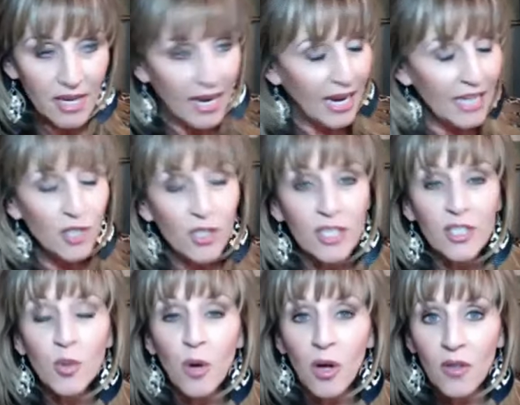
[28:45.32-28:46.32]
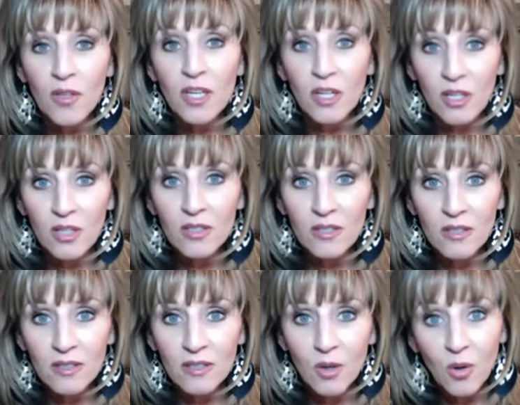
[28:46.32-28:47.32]
And you could do all the color
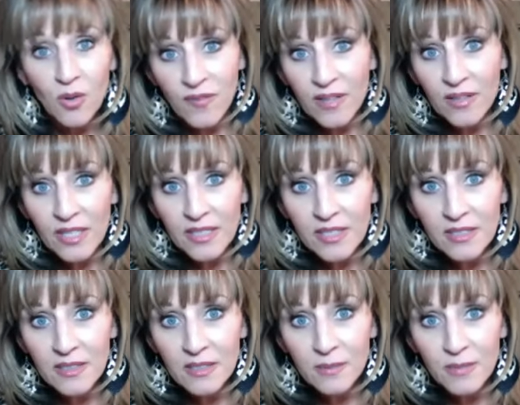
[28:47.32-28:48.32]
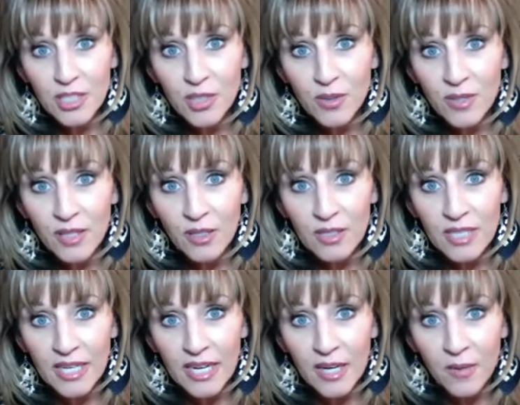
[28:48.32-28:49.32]
or the foundations since you're getting all
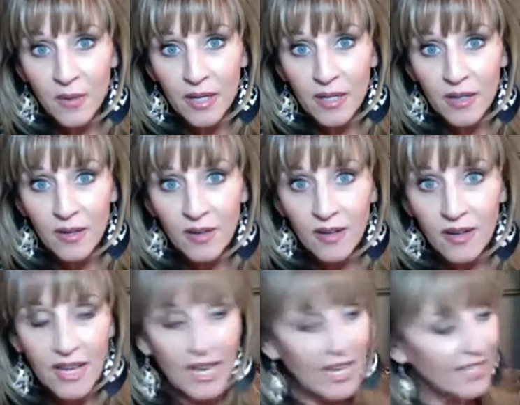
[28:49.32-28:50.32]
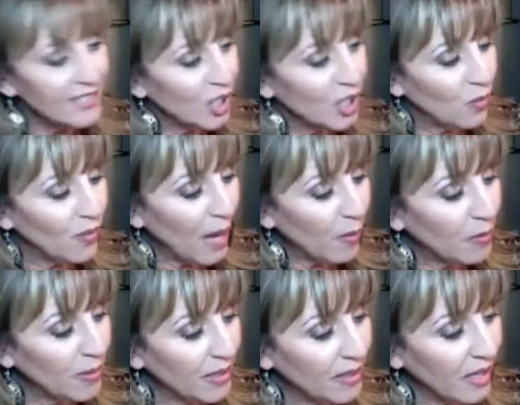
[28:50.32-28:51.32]
skincare right here. So that would
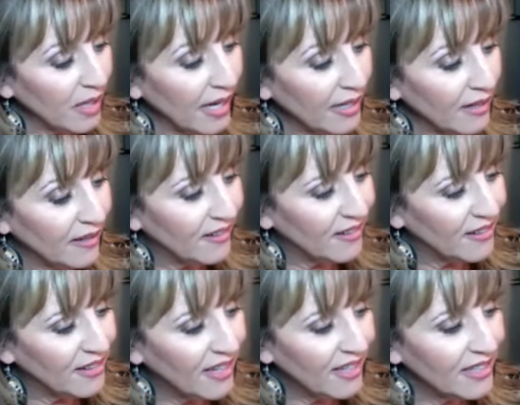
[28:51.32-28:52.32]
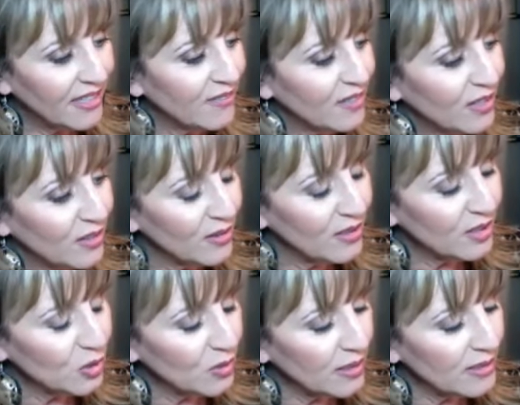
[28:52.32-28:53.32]
be like $1,100.
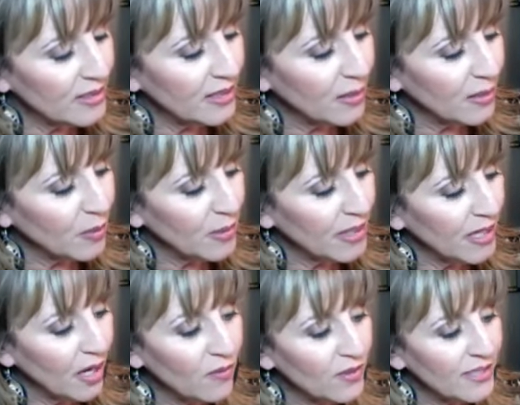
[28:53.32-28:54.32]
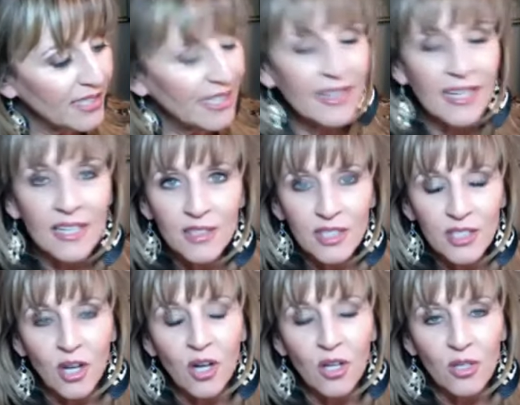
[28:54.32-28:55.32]
Let's see. That would be over
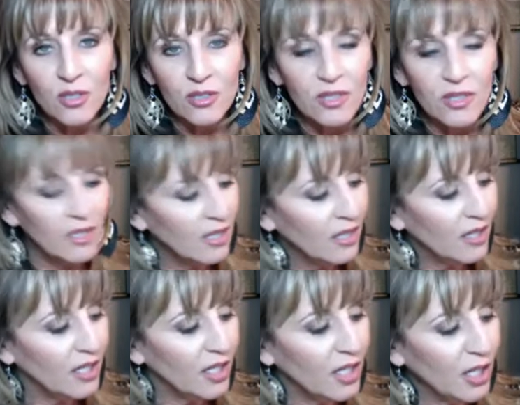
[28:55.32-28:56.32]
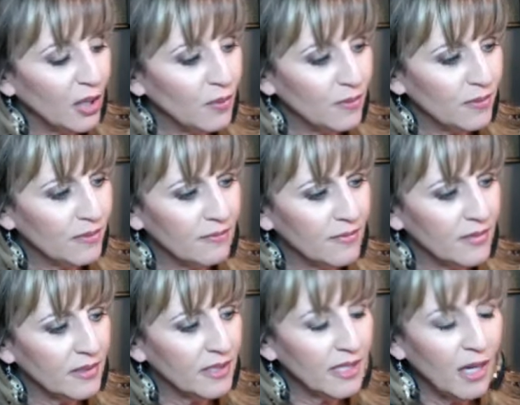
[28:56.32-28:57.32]
$10,000, you know,
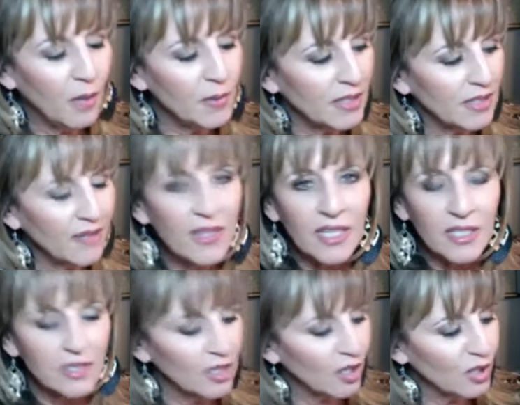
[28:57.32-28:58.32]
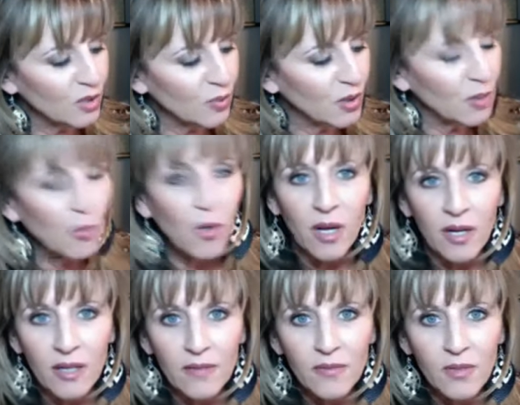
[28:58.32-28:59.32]
almost $11,000 worth of product
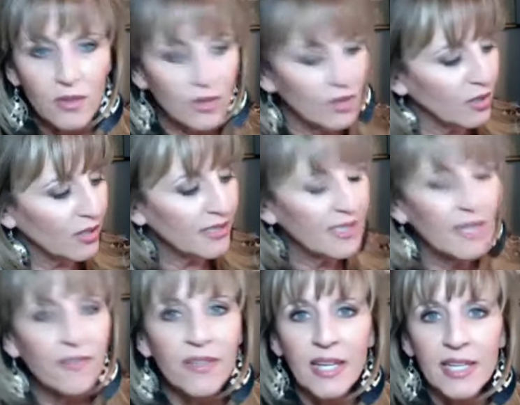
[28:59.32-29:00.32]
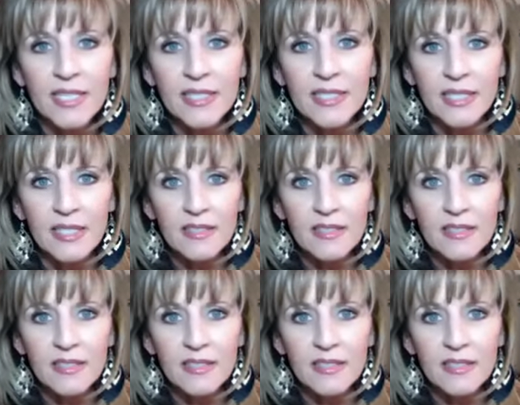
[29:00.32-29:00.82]
for $37.96.